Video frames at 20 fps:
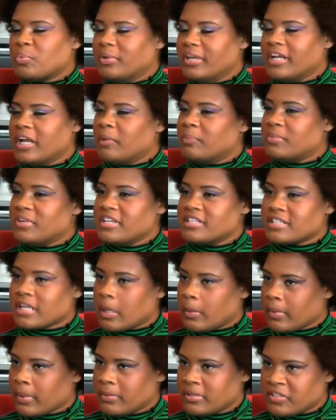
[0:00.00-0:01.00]
many companies are
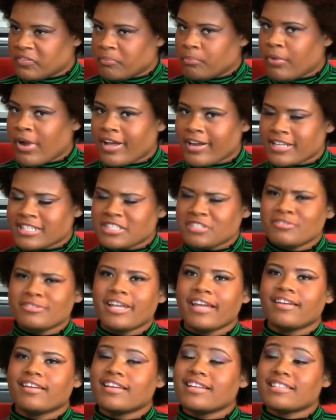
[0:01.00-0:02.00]
coming out with different products, and it's
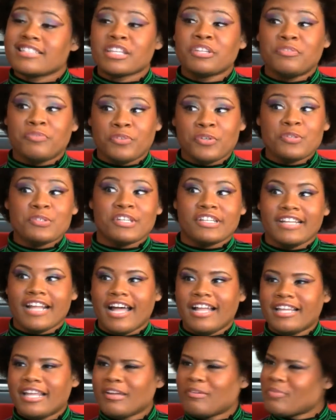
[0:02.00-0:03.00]
like, it's confusing
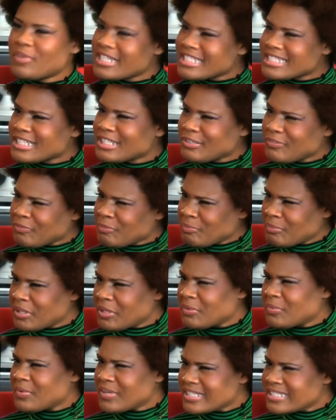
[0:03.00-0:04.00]
now. Like, what's good for me
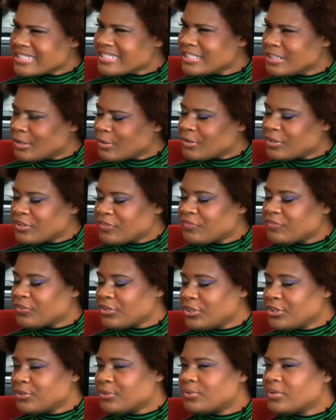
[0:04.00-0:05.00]
and what's, you know, good for
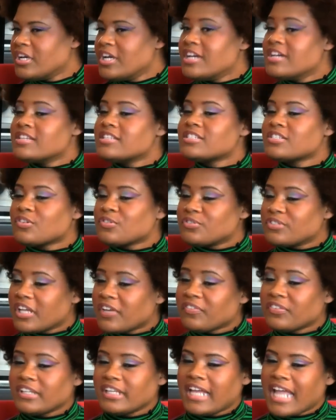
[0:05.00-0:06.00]
you? So you
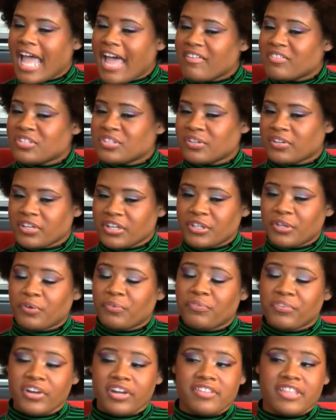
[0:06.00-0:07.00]
definitely have to, you know,
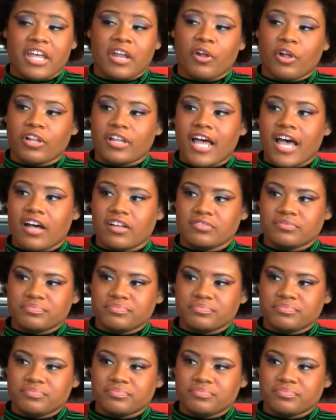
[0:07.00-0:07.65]
figure that all out.